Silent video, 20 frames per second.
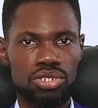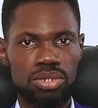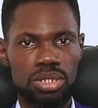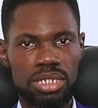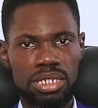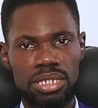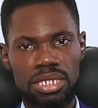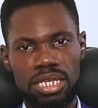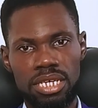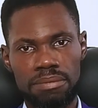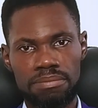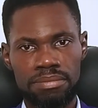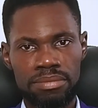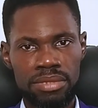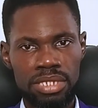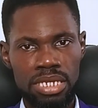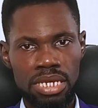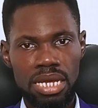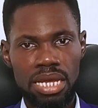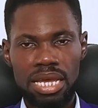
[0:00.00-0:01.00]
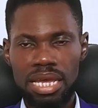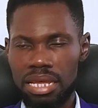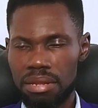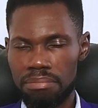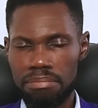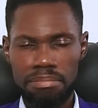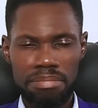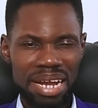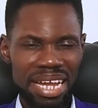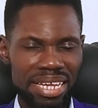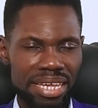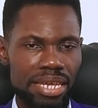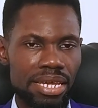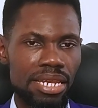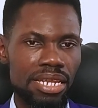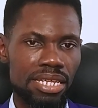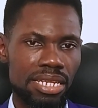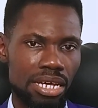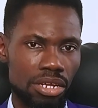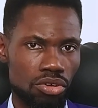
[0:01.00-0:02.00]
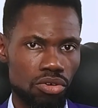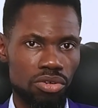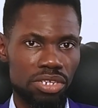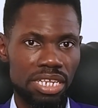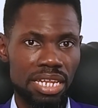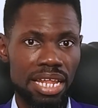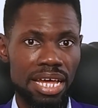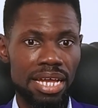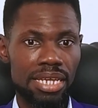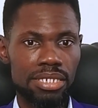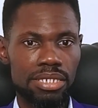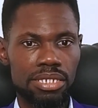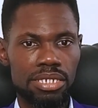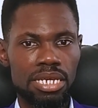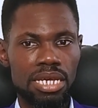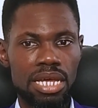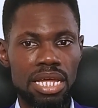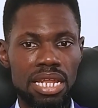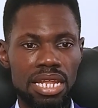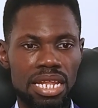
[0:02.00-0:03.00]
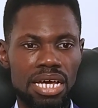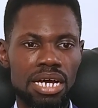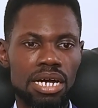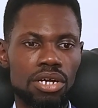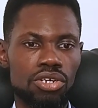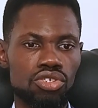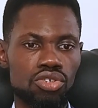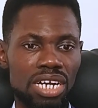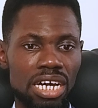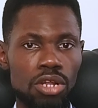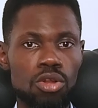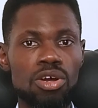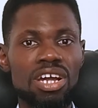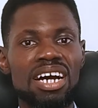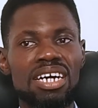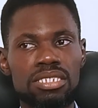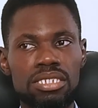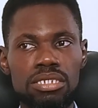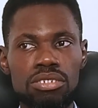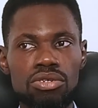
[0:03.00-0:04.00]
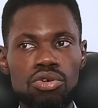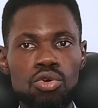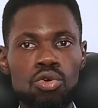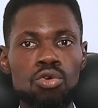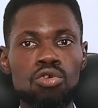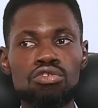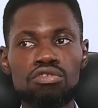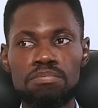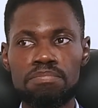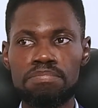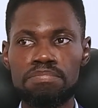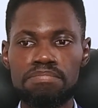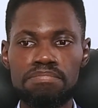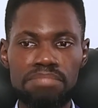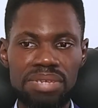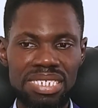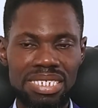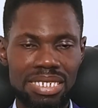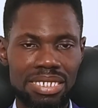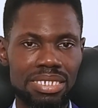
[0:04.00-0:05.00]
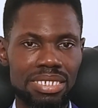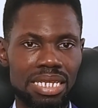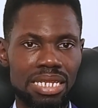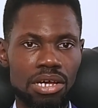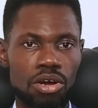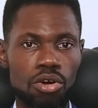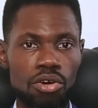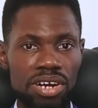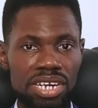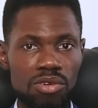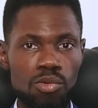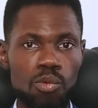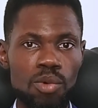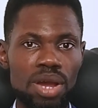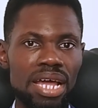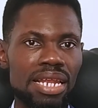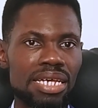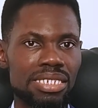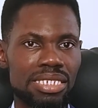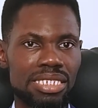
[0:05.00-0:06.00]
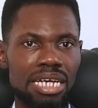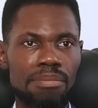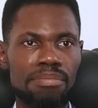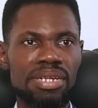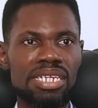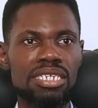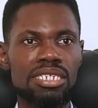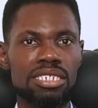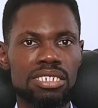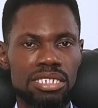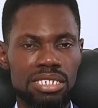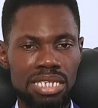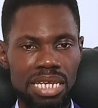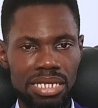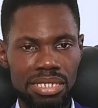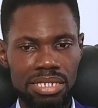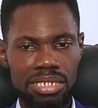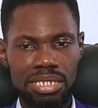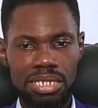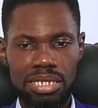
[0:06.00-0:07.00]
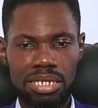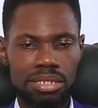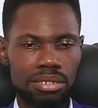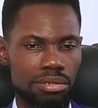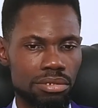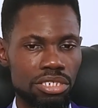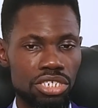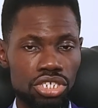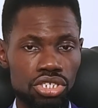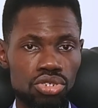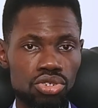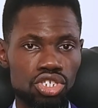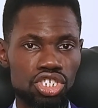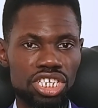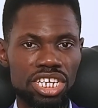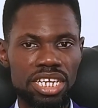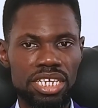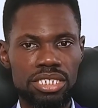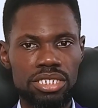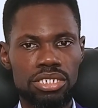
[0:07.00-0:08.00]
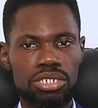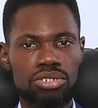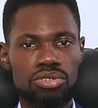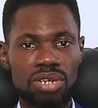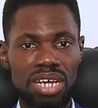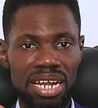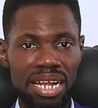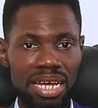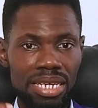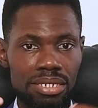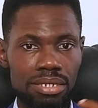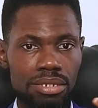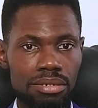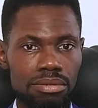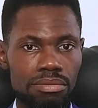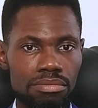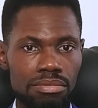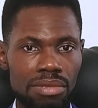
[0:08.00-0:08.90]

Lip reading: system, and bike hailing and all the likes. Now you can look at old businesses that are already well established that need to change. You can now